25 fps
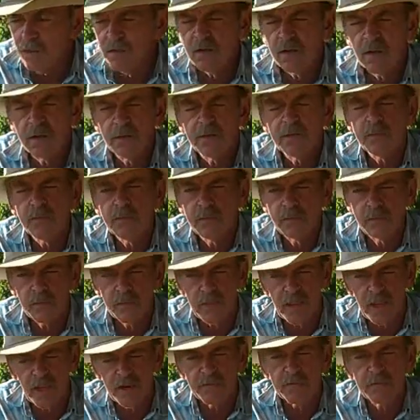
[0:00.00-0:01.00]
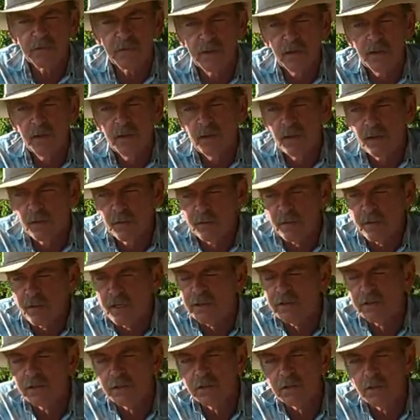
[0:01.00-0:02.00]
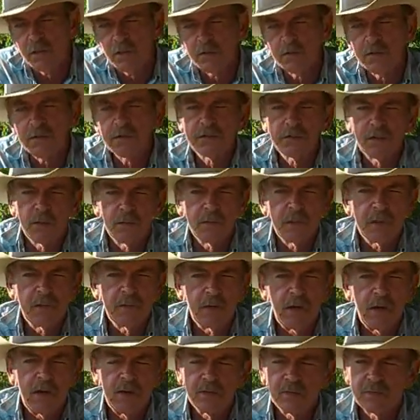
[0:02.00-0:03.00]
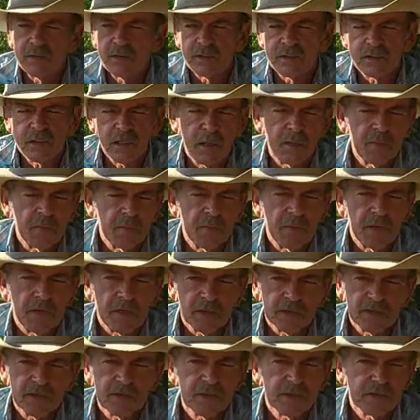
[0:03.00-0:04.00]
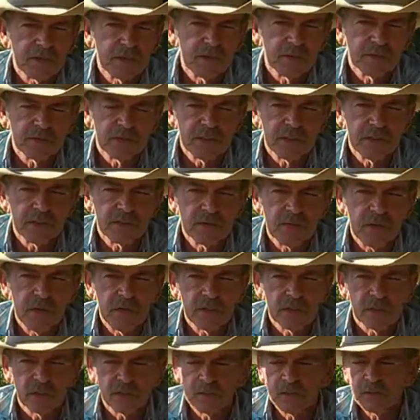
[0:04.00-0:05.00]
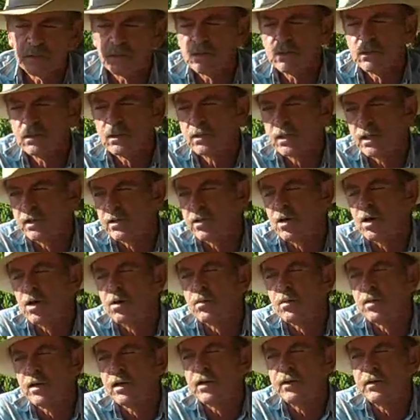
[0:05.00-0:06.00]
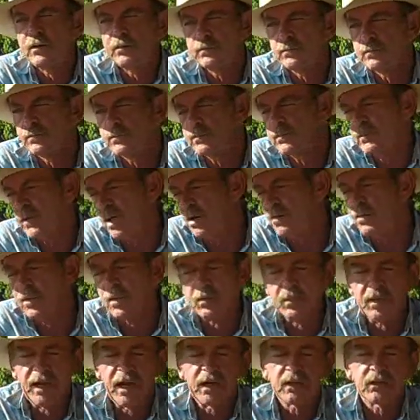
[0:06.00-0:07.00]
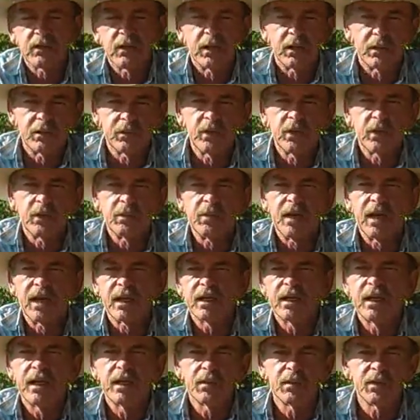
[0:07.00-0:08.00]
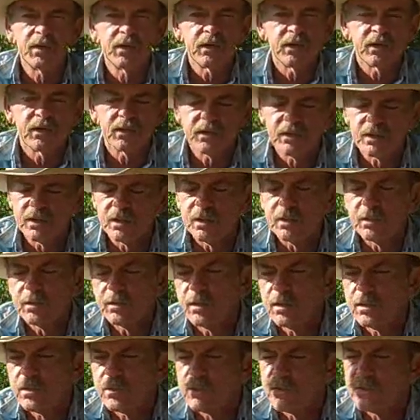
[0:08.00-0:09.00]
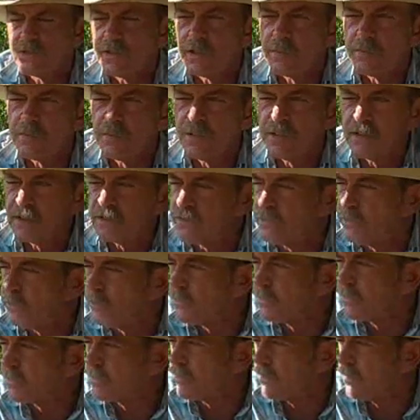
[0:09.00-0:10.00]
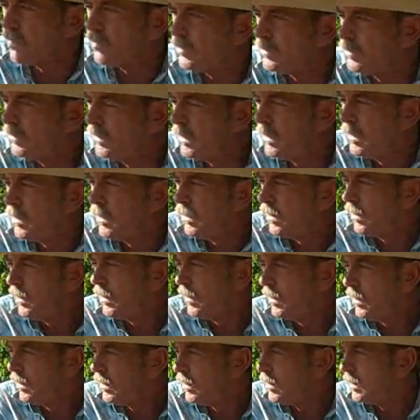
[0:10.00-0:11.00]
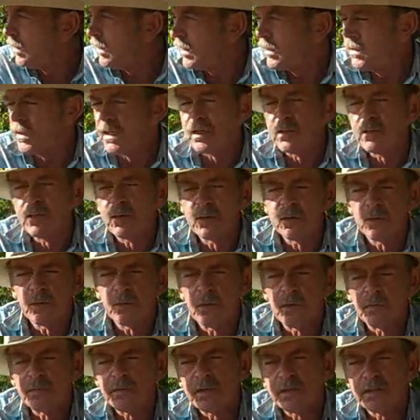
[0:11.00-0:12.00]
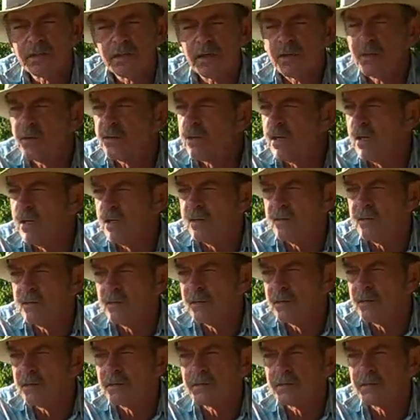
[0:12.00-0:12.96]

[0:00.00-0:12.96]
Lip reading: So when I took over, it took me just a couple minutes, and she was in the trailer. And normally, I would have backed her out and put her back in because she would learn to jump in a 2-horse trailer. And like I told the woman, I said, okay,